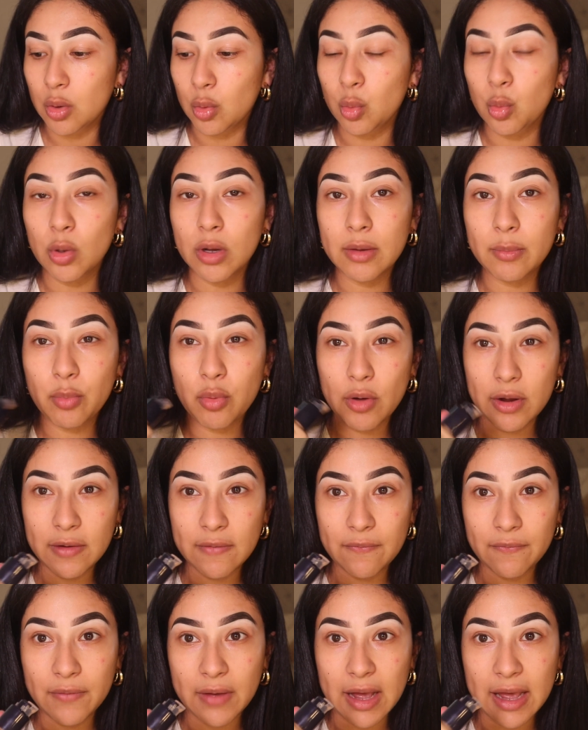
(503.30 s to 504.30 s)

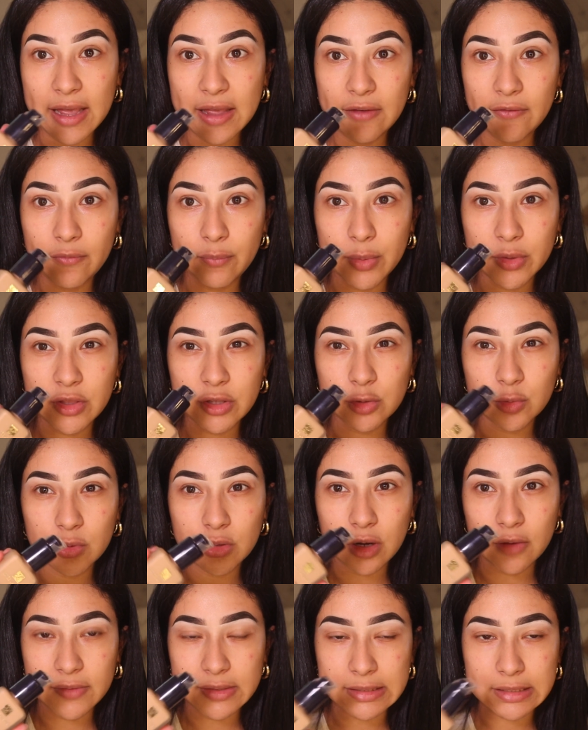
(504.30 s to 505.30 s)
1.5, but this one
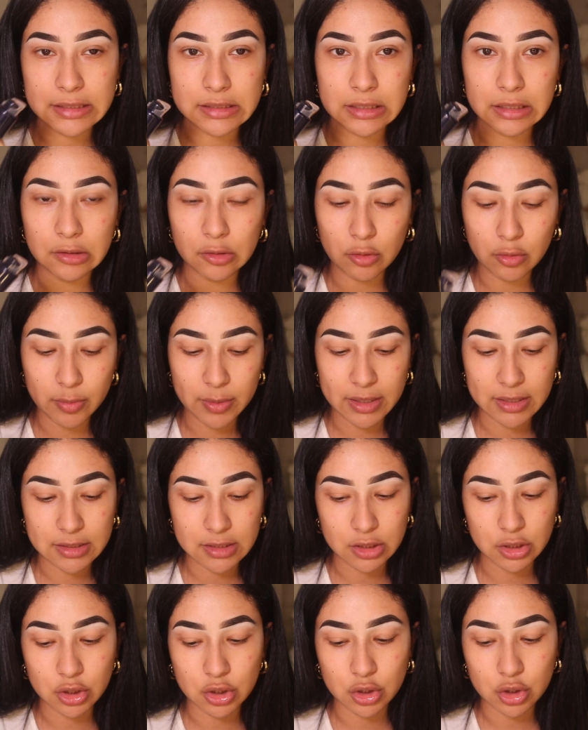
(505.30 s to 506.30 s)
obviously is a little
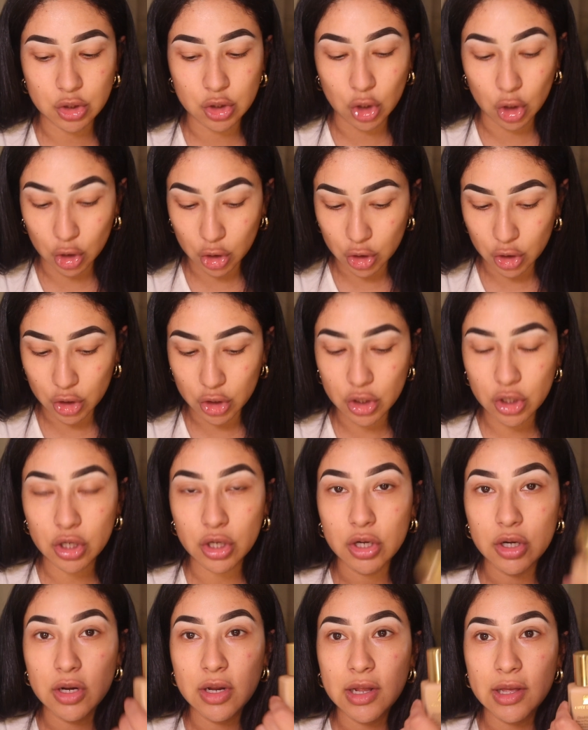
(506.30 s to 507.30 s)
bit darker
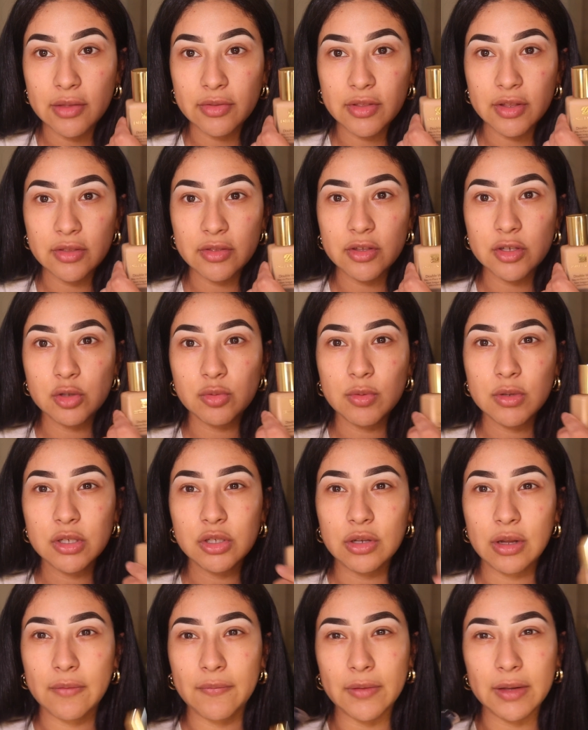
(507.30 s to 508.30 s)
than this one,
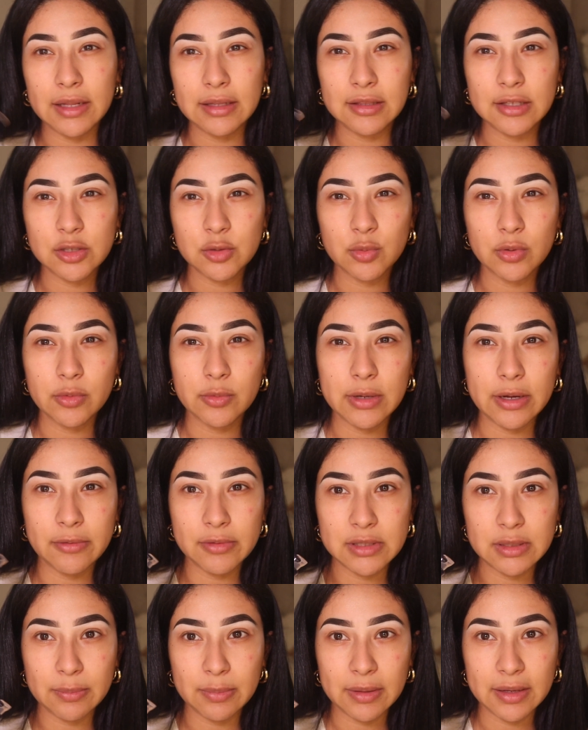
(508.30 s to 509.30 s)
so I feel like this one, when I
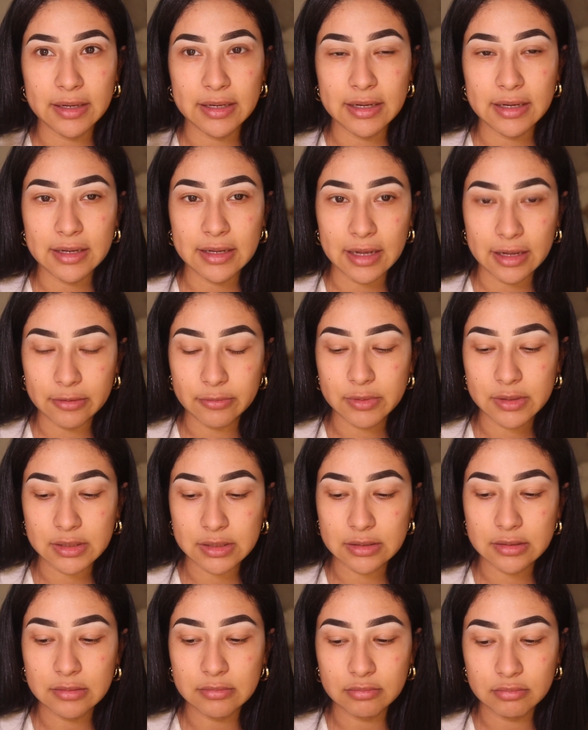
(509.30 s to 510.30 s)
was applying it, it
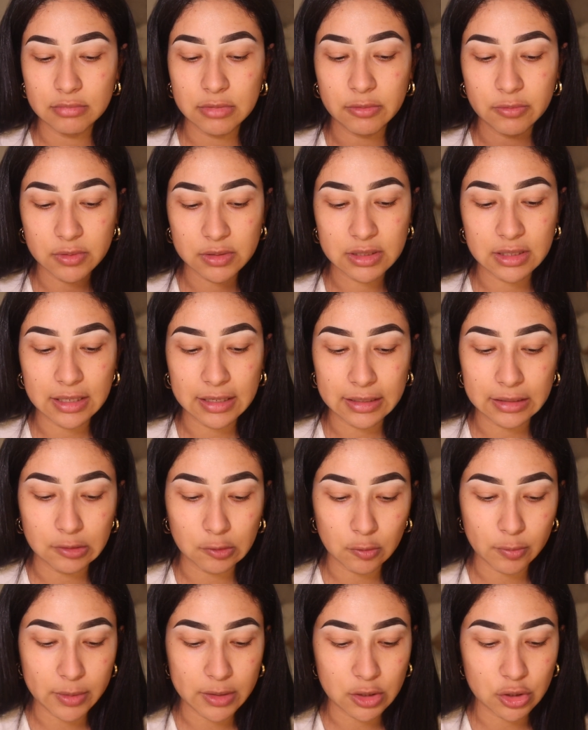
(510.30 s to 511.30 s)
was like a
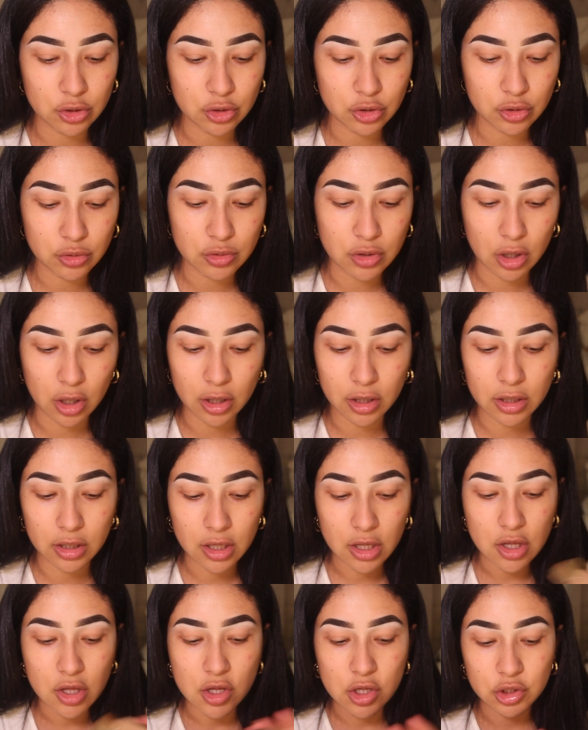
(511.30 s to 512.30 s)
little bit too dark,
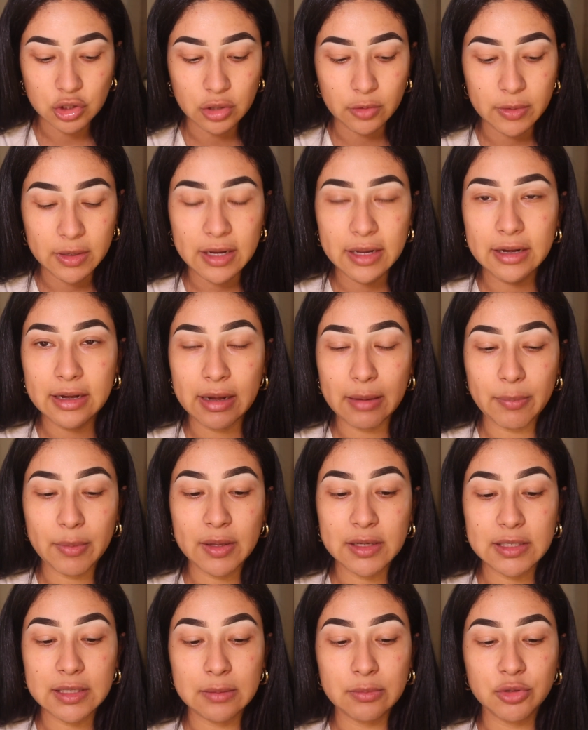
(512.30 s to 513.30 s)
so I went ahead and I
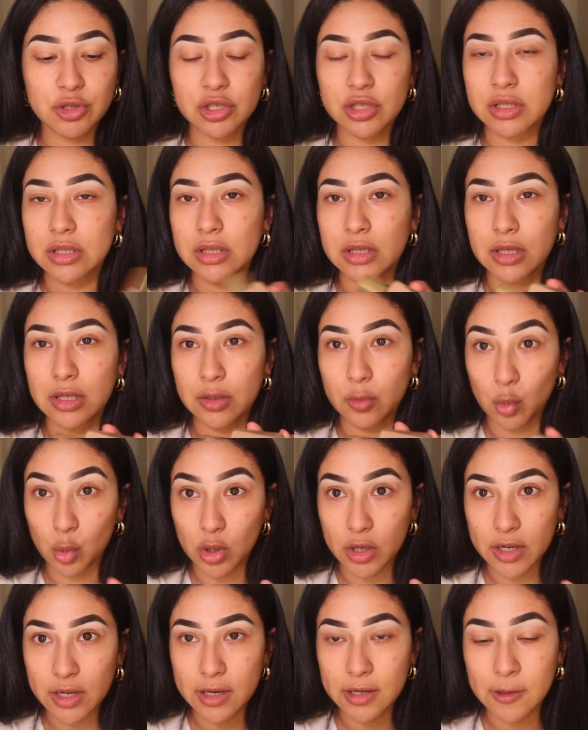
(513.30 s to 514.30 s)
picked up just the
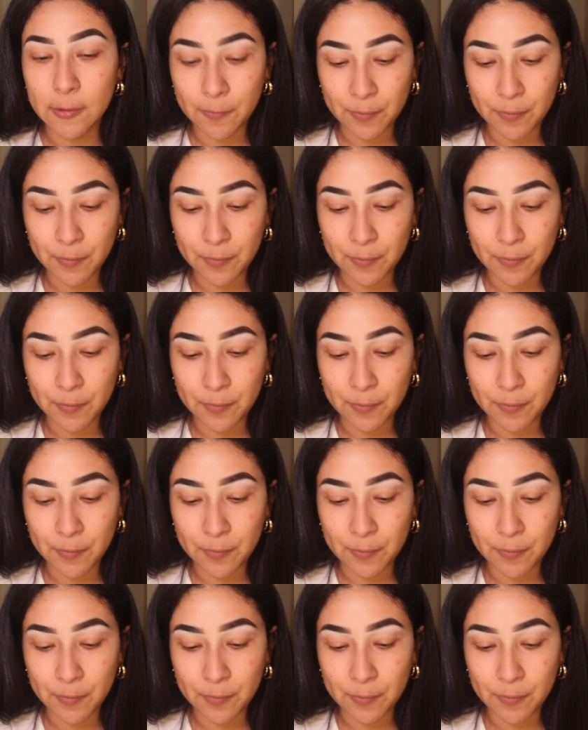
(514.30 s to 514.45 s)
one.